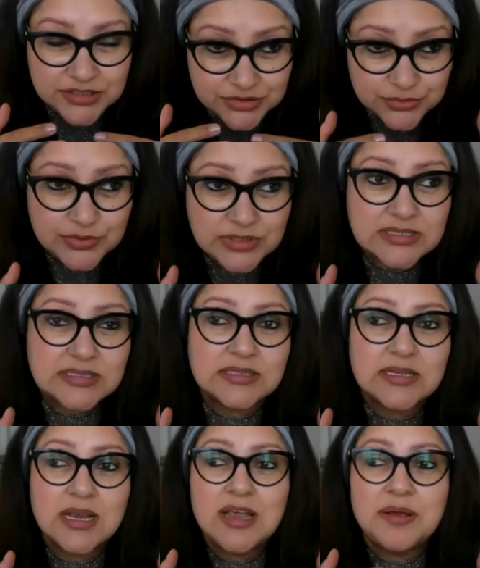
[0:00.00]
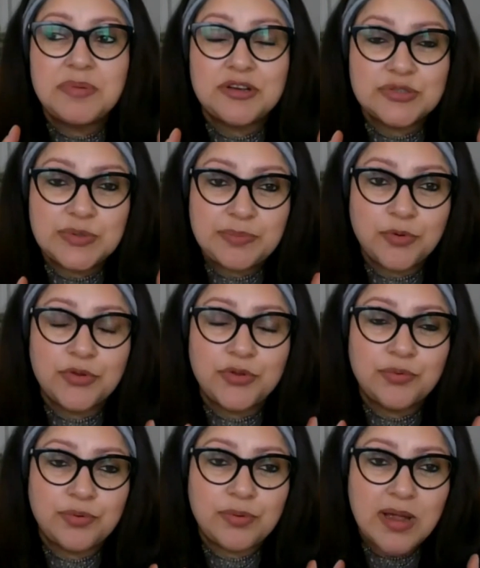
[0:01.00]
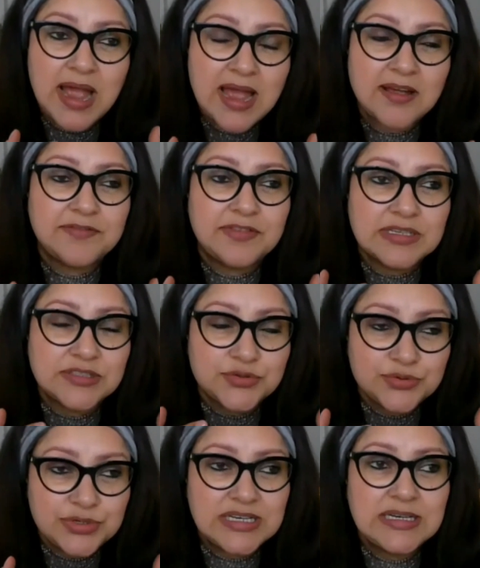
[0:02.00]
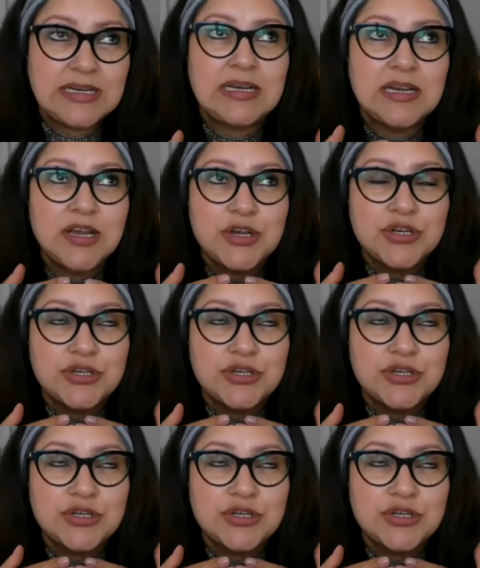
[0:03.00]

do this because we both have this really